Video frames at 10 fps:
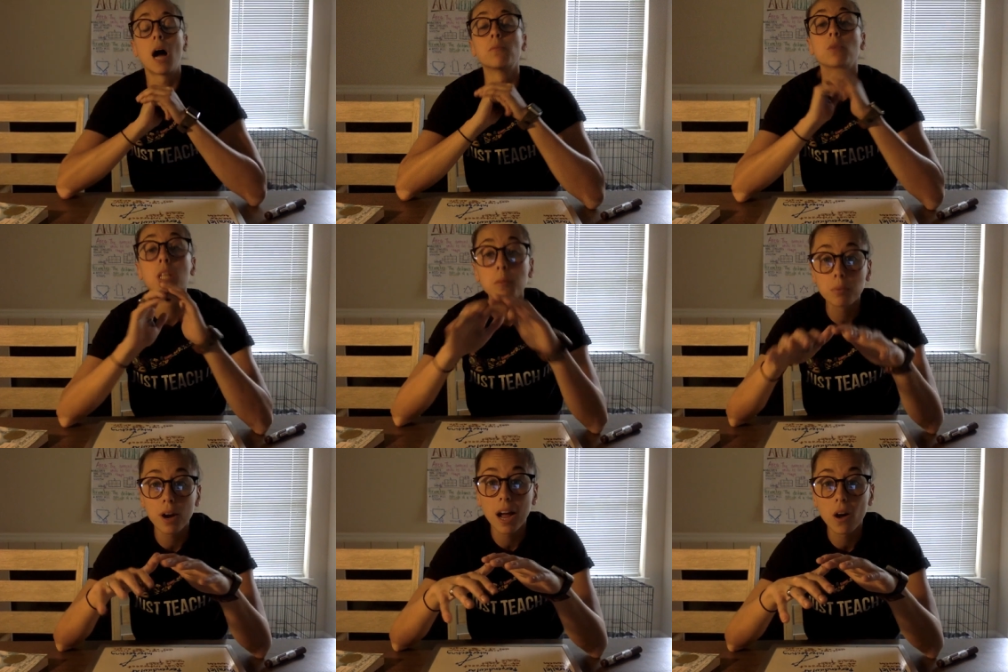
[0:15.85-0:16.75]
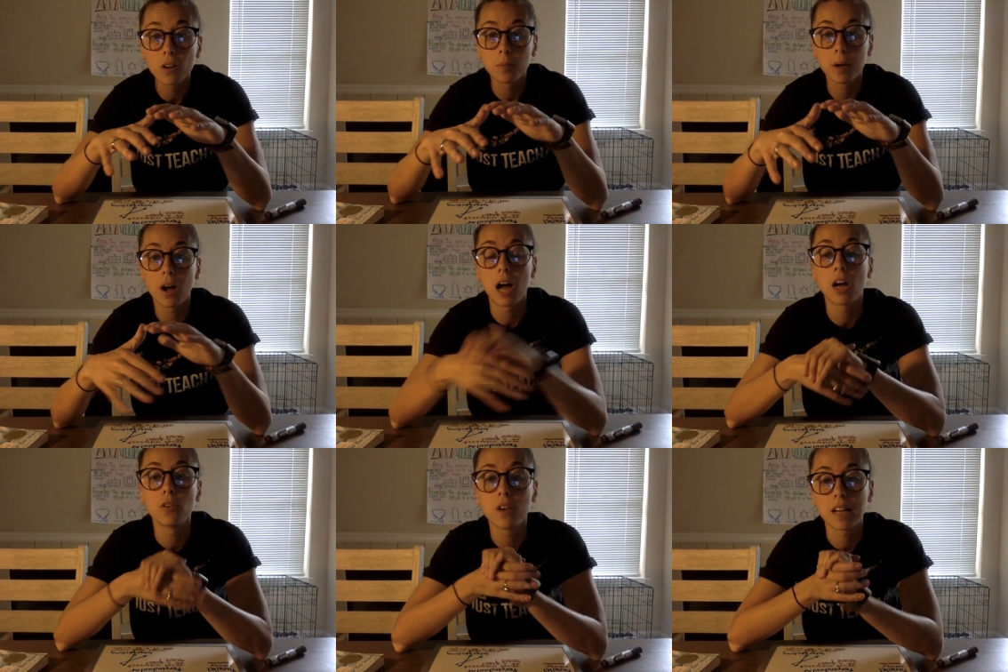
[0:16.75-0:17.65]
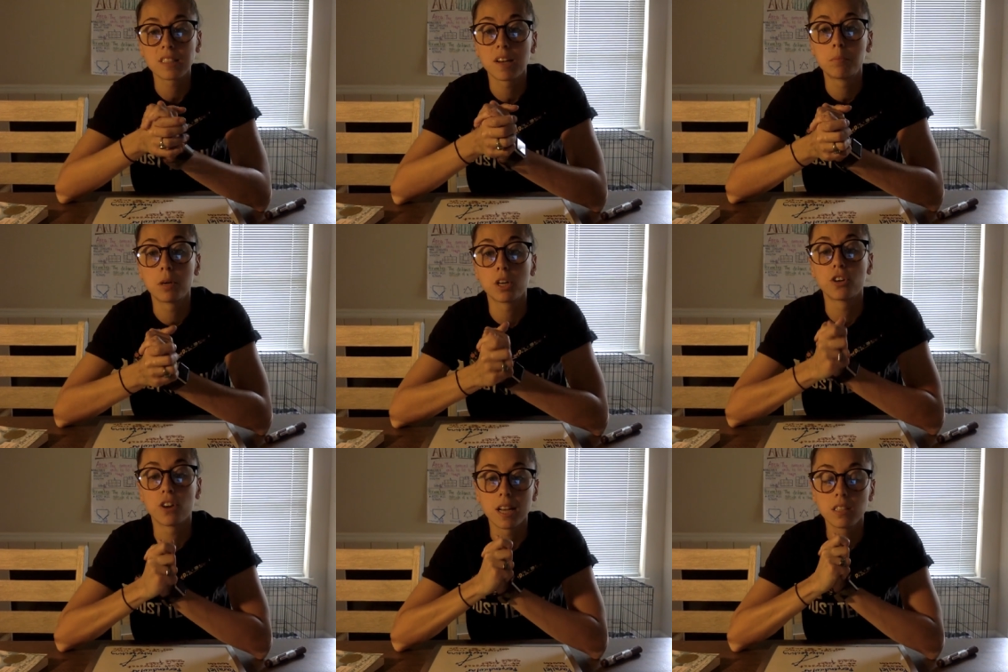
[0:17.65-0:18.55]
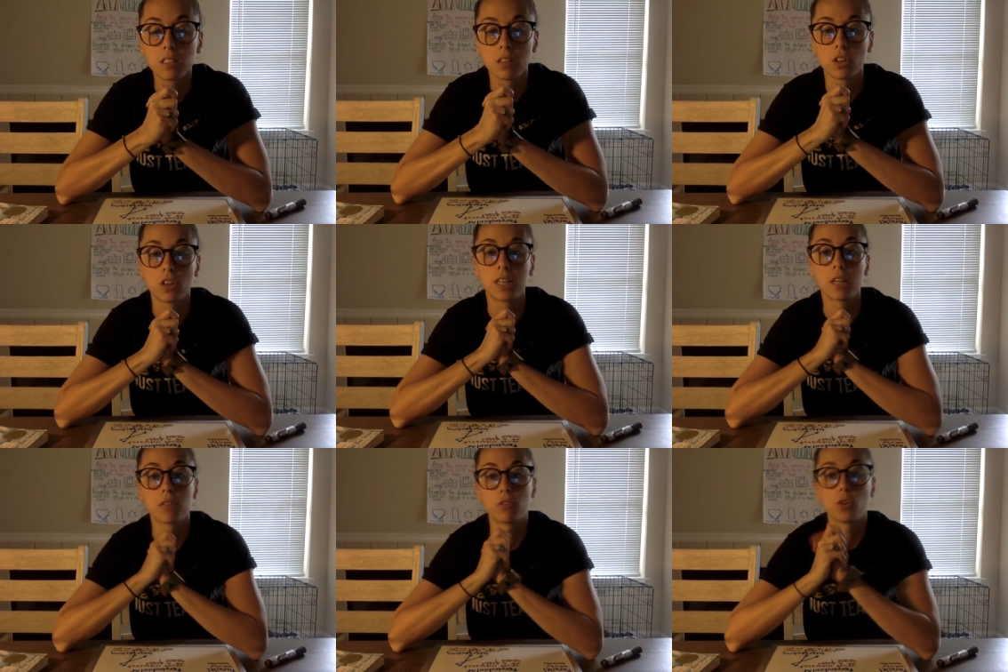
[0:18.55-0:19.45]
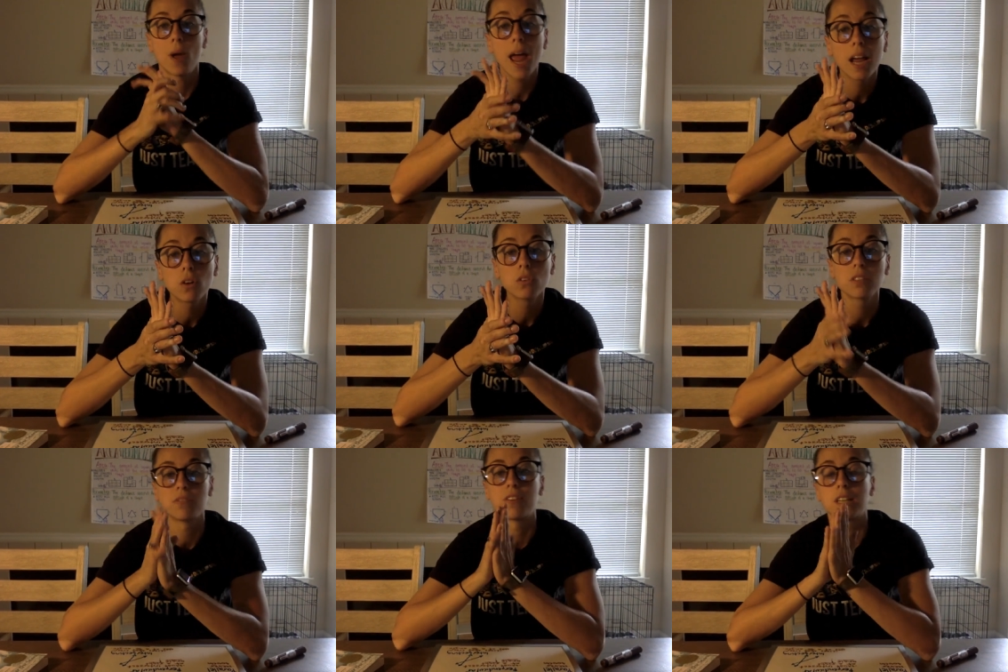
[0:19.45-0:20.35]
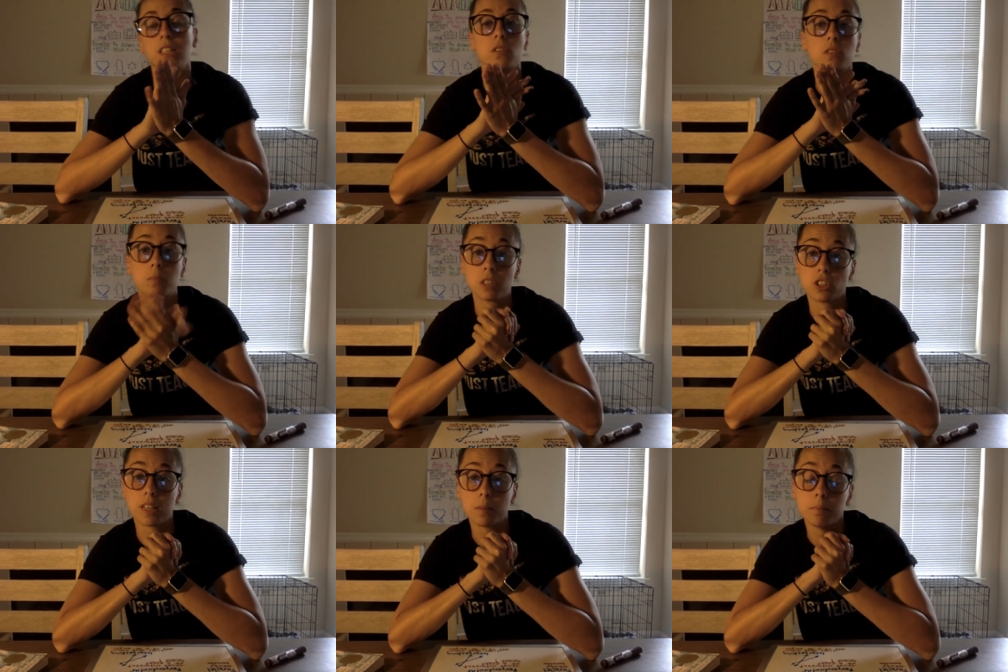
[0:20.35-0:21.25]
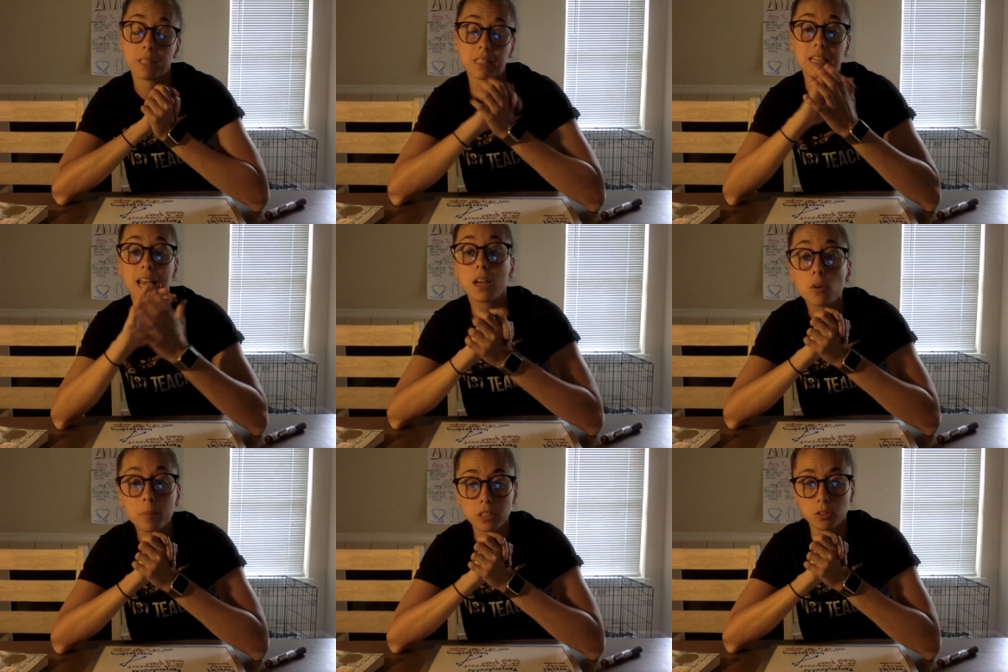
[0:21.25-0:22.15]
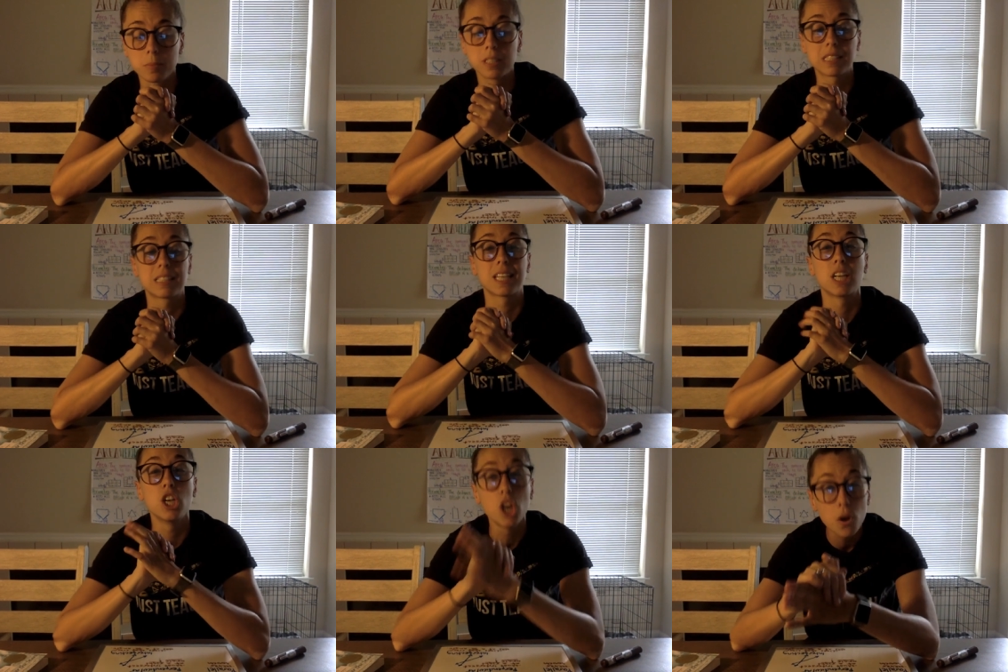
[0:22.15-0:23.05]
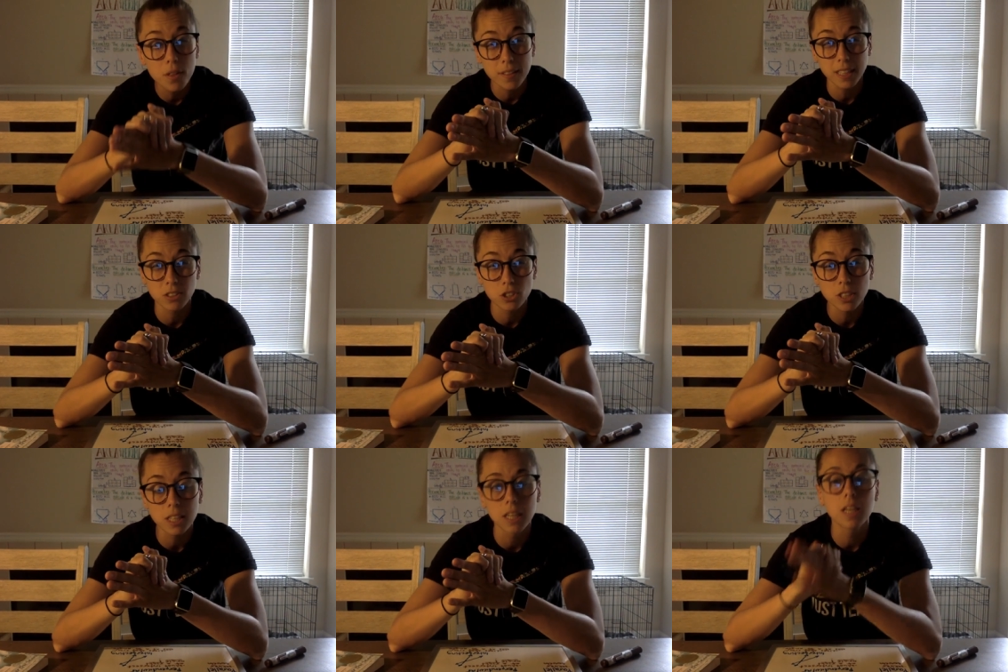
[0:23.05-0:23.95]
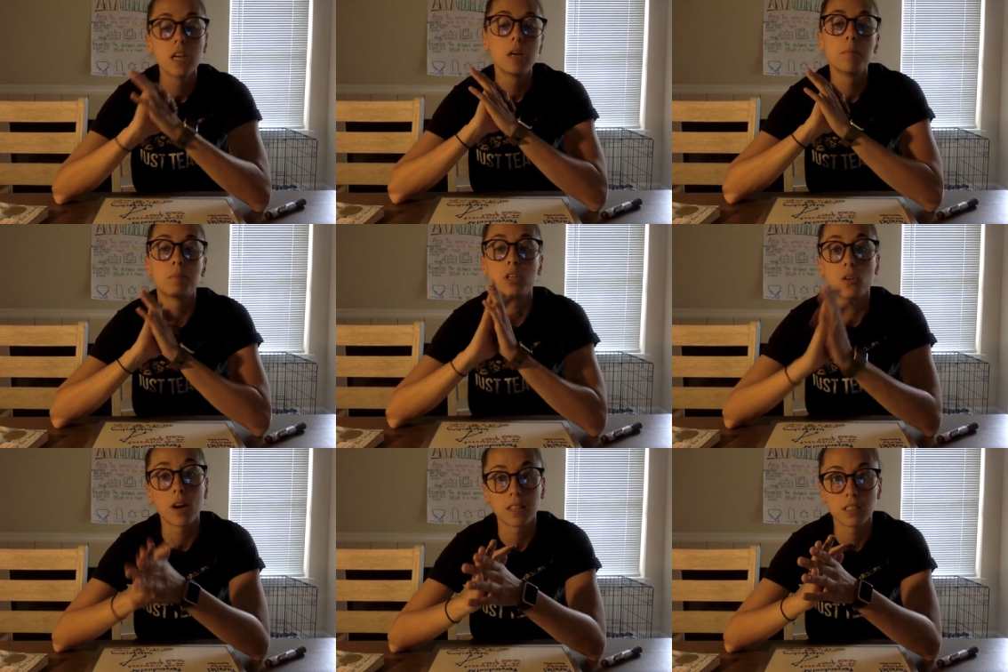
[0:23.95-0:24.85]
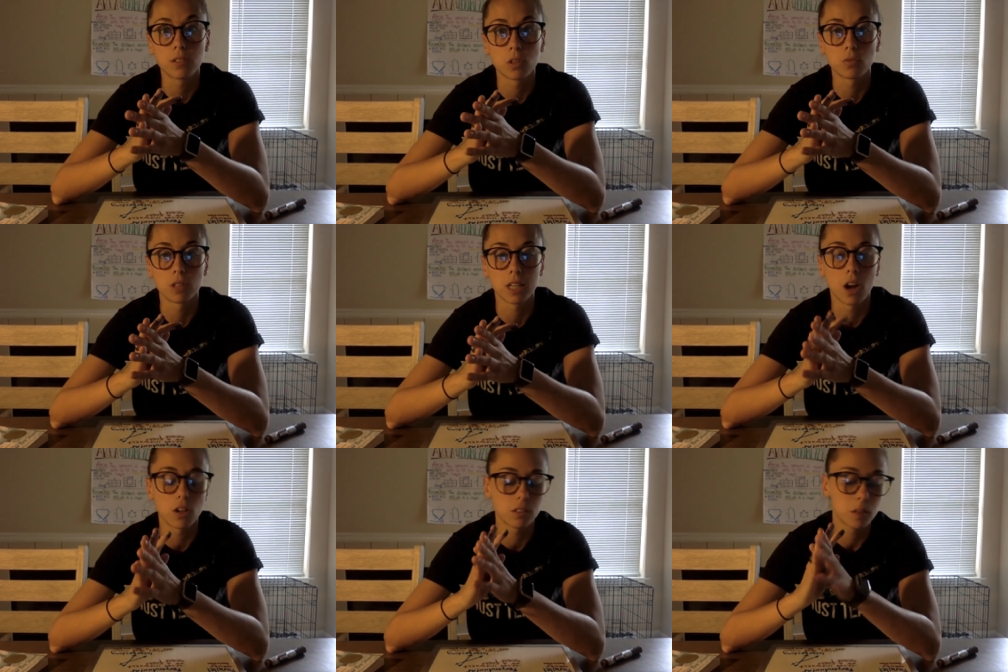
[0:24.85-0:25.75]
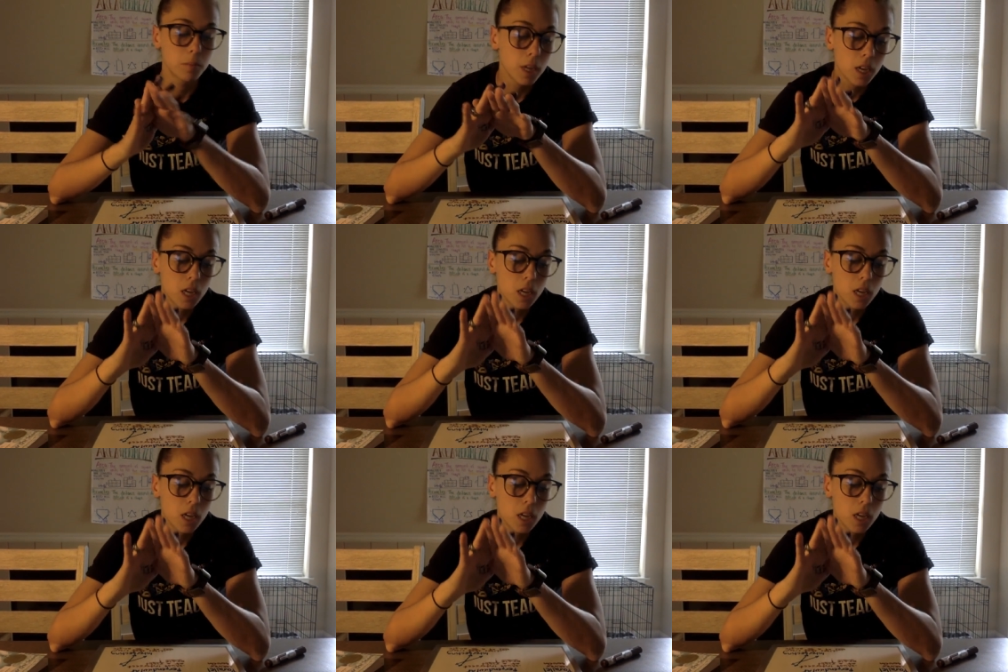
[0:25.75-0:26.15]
I'm really proud about how you guys have progressed learning through angles and finding those missing, missing angle measurements because I know that that's tricky, but you guys have done really awesome.